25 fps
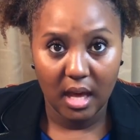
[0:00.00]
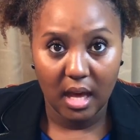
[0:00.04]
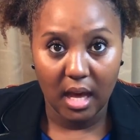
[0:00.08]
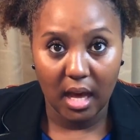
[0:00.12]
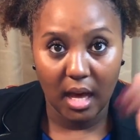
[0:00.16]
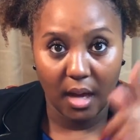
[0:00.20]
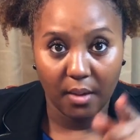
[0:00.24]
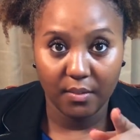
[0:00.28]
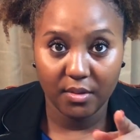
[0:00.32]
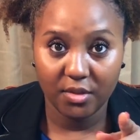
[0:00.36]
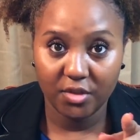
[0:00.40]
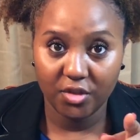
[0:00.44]

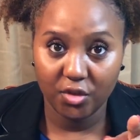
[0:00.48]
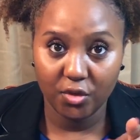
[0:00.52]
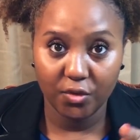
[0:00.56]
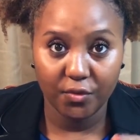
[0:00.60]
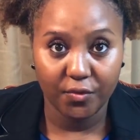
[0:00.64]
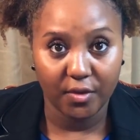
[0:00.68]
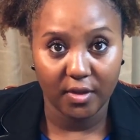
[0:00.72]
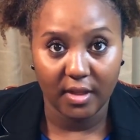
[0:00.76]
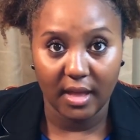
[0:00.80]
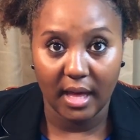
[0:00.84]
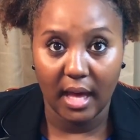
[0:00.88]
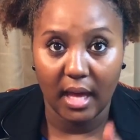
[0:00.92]
I would shoot
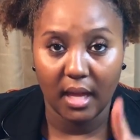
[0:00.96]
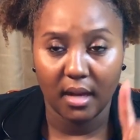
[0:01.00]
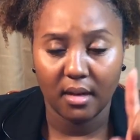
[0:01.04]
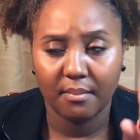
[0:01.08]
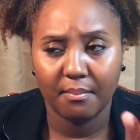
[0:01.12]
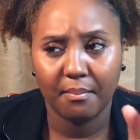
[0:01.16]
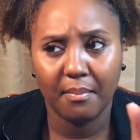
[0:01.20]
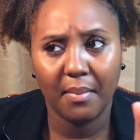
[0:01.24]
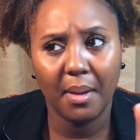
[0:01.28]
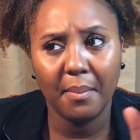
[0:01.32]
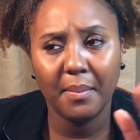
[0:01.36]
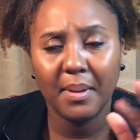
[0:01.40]
for that.
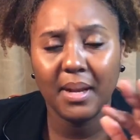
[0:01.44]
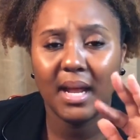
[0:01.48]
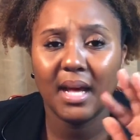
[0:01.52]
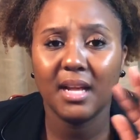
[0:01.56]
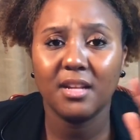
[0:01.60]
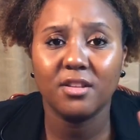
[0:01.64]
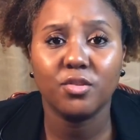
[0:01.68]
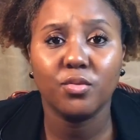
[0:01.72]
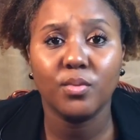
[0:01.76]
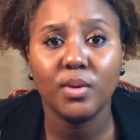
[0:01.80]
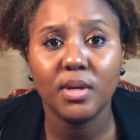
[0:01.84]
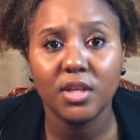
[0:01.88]
Maybe
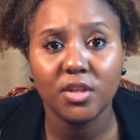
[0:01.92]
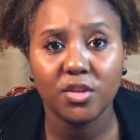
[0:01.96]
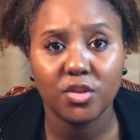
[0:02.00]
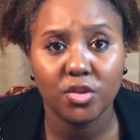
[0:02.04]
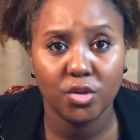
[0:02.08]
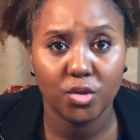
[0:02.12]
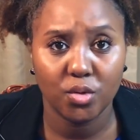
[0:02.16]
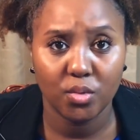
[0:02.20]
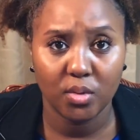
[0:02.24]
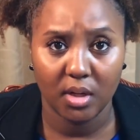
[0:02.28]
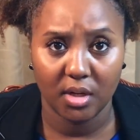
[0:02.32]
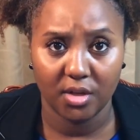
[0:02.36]
not
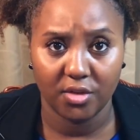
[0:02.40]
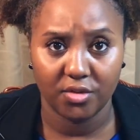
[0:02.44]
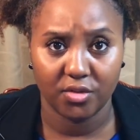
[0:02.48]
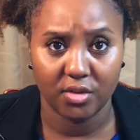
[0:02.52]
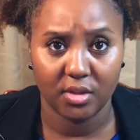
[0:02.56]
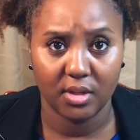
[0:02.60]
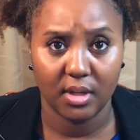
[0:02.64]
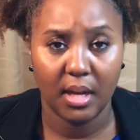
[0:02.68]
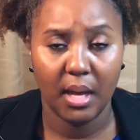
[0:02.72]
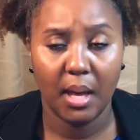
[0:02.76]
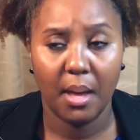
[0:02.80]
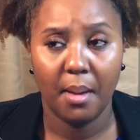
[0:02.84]

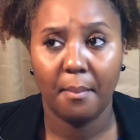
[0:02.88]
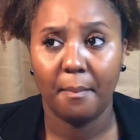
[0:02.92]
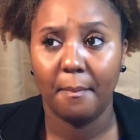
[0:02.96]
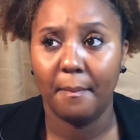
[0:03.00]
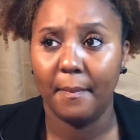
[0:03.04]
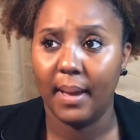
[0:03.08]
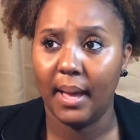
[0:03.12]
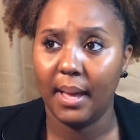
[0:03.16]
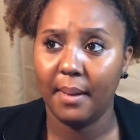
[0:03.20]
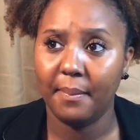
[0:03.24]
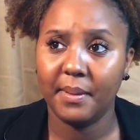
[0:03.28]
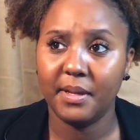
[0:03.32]
2,200.
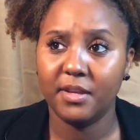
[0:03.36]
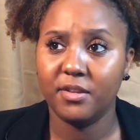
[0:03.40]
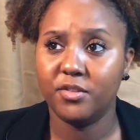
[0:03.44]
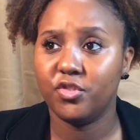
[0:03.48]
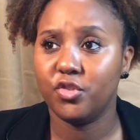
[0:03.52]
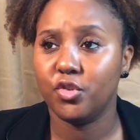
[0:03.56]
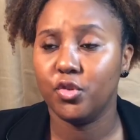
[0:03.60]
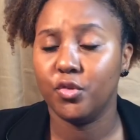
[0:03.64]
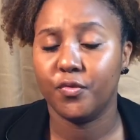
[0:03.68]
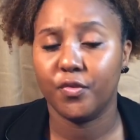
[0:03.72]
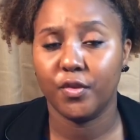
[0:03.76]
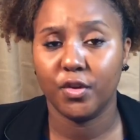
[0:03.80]
Maybe
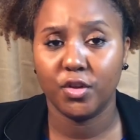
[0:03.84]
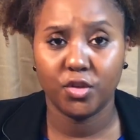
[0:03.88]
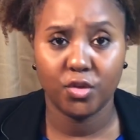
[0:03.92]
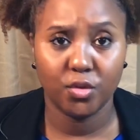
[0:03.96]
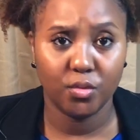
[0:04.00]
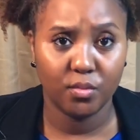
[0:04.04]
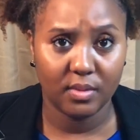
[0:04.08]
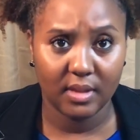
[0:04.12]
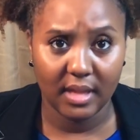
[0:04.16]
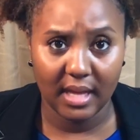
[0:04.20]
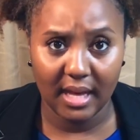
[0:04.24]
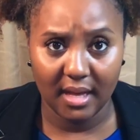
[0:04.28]
shoot for
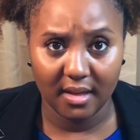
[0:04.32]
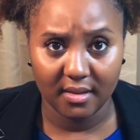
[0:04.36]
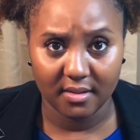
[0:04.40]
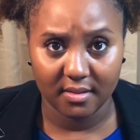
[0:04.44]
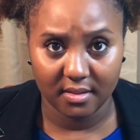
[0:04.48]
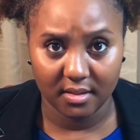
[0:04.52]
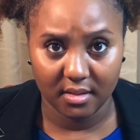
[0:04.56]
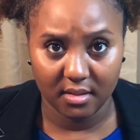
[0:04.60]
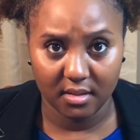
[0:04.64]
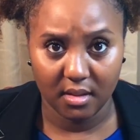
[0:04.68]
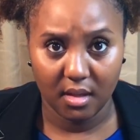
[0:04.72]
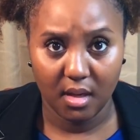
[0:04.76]

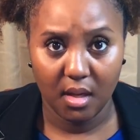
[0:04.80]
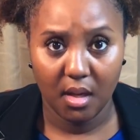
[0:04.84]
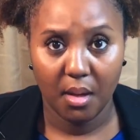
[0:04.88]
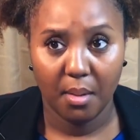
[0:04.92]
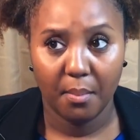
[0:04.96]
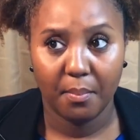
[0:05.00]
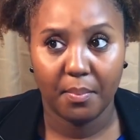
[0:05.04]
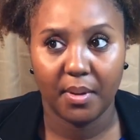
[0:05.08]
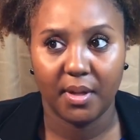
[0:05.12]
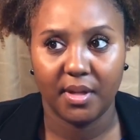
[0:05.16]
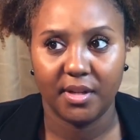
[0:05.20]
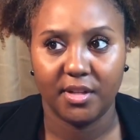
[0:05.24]
2,000.
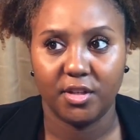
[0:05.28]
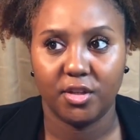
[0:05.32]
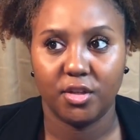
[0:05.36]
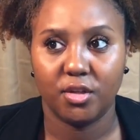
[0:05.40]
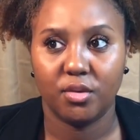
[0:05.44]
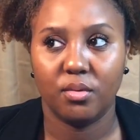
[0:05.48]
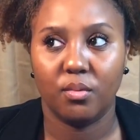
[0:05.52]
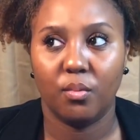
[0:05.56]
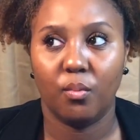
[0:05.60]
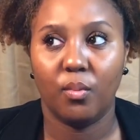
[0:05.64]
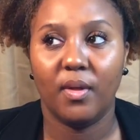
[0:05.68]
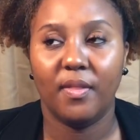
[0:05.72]
But
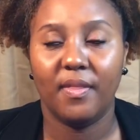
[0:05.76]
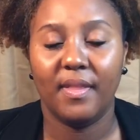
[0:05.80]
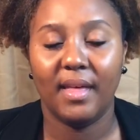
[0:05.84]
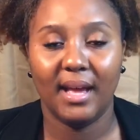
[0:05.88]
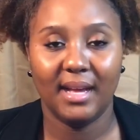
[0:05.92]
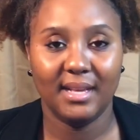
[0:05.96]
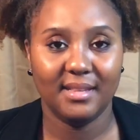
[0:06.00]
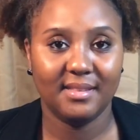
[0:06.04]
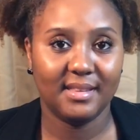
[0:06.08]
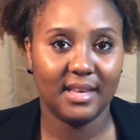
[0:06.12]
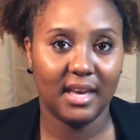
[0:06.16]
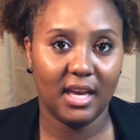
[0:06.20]
when
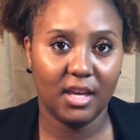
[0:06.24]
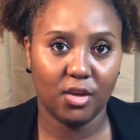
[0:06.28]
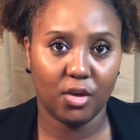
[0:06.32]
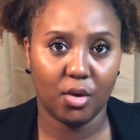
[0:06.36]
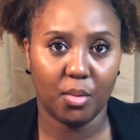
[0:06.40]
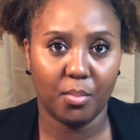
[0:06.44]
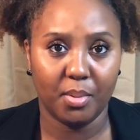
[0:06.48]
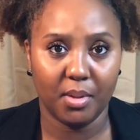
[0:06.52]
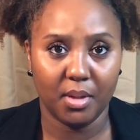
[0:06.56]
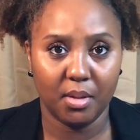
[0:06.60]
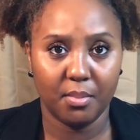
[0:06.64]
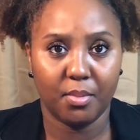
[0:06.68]
they say
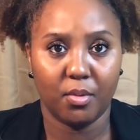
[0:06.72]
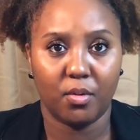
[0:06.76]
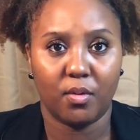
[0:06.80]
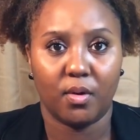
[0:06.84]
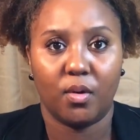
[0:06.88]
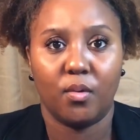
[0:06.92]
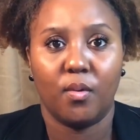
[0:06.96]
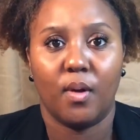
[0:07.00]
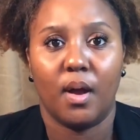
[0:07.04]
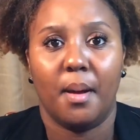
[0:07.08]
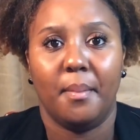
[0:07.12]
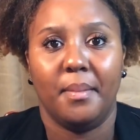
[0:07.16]
your billable
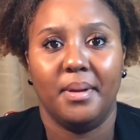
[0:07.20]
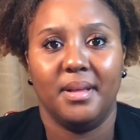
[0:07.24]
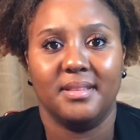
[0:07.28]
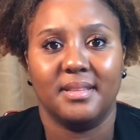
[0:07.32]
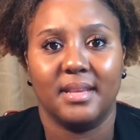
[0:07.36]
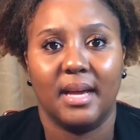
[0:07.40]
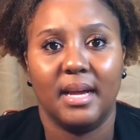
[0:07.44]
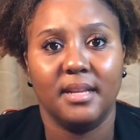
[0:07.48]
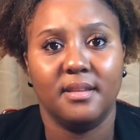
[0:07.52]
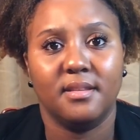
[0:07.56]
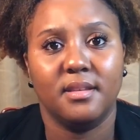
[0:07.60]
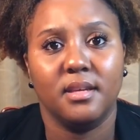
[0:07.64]
requirement is
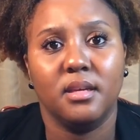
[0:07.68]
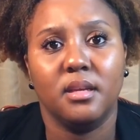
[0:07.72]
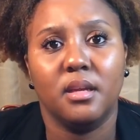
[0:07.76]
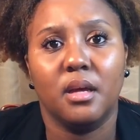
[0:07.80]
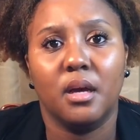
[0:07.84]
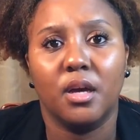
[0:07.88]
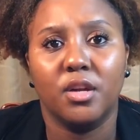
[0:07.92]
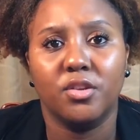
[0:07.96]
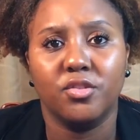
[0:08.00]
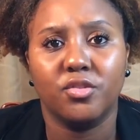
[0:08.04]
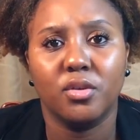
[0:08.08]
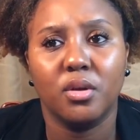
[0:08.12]

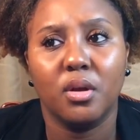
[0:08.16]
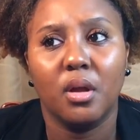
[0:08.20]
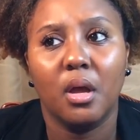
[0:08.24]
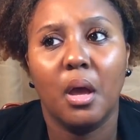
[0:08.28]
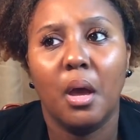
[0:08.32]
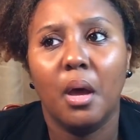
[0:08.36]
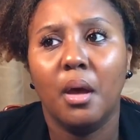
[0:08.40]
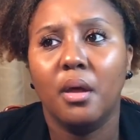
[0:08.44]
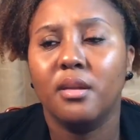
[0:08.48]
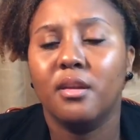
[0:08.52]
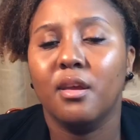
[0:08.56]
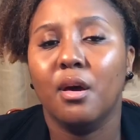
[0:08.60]
1,800,
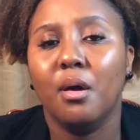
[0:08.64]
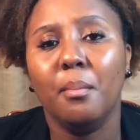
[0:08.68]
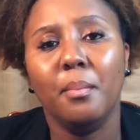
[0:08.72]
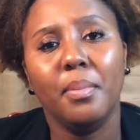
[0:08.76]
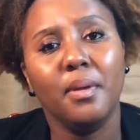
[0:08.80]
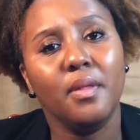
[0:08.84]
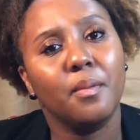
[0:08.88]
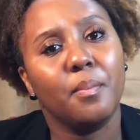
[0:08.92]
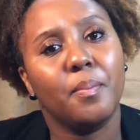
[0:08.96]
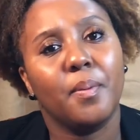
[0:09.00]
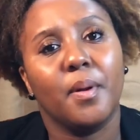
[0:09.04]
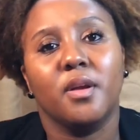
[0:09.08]
don't
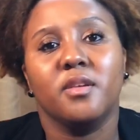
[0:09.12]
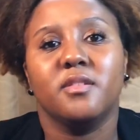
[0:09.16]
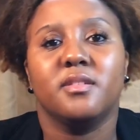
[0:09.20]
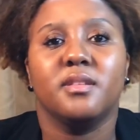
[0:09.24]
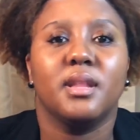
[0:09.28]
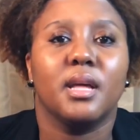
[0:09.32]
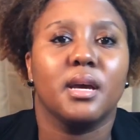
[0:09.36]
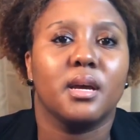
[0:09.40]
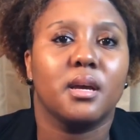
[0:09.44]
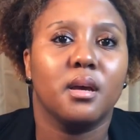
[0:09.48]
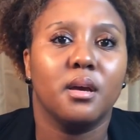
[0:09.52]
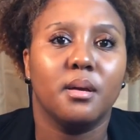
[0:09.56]
be the person
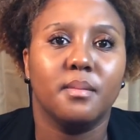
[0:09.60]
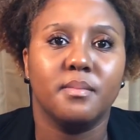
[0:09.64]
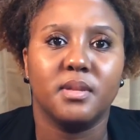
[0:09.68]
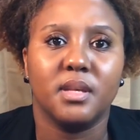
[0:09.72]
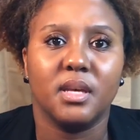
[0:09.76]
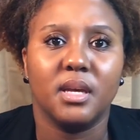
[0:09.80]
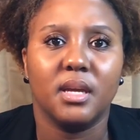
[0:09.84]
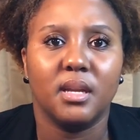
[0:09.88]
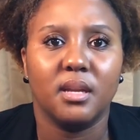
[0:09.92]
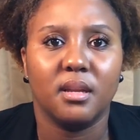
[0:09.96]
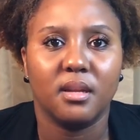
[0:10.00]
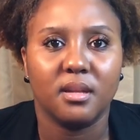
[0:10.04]
that comes
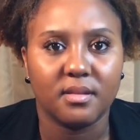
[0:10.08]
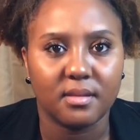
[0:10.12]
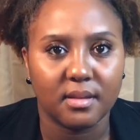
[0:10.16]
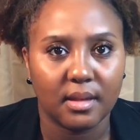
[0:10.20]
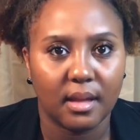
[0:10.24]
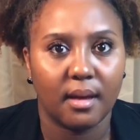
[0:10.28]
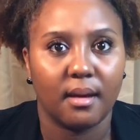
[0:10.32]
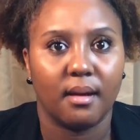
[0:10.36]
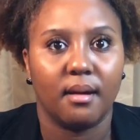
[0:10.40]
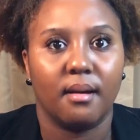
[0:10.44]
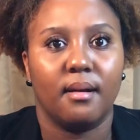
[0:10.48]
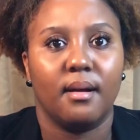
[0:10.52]
in and is
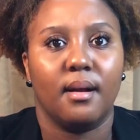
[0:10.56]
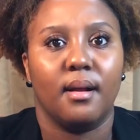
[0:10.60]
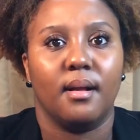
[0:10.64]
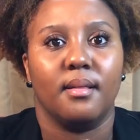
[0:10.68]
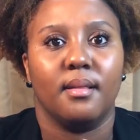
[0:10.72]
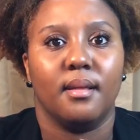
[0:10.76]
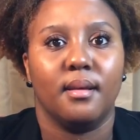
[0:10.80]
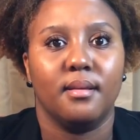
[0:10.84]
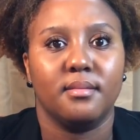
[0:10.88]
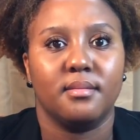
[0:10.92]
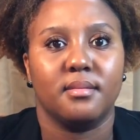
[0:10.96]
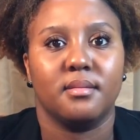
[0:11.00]
like, all right,
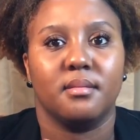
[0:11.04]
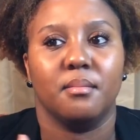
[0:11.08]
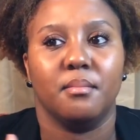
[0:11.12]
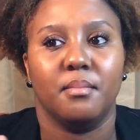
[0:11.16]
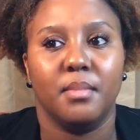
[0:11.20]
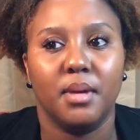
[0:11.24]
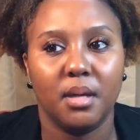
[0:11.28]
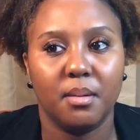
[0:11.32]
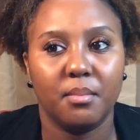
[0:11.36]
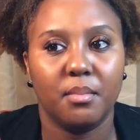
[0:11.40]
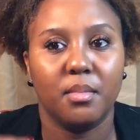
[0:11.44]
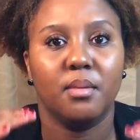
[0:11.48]
that's the
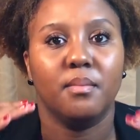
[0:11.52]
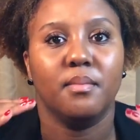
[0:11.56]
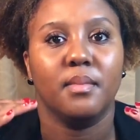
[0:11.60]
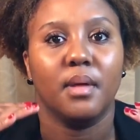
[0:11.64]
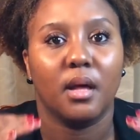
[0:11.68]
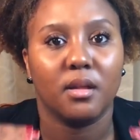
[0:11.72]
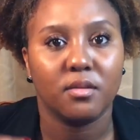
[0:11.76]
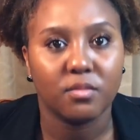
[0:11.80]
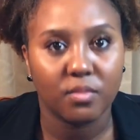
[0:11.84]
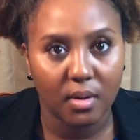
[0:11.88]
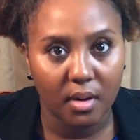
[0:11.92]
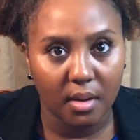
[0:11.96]
minimum.
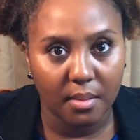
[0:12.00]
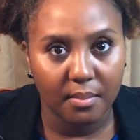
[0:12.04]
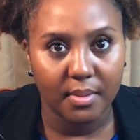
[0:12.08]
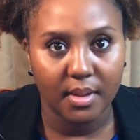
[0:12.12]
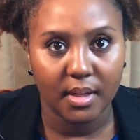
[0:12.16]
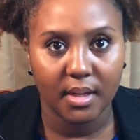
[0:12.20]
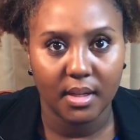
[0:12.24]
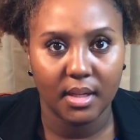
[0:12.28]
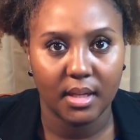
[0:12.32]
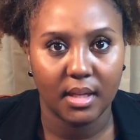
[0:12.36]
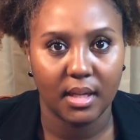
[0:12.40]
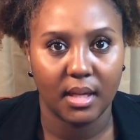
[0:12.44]
That's what I'm
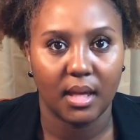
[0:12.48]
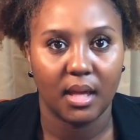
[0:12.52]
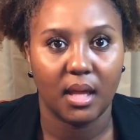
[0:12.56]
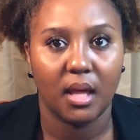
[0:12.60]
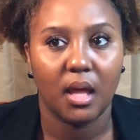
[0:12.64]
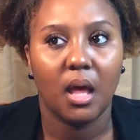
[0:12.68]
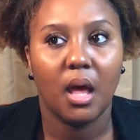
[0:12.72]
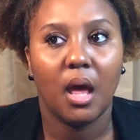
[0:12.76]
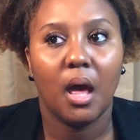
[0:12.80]
going to get.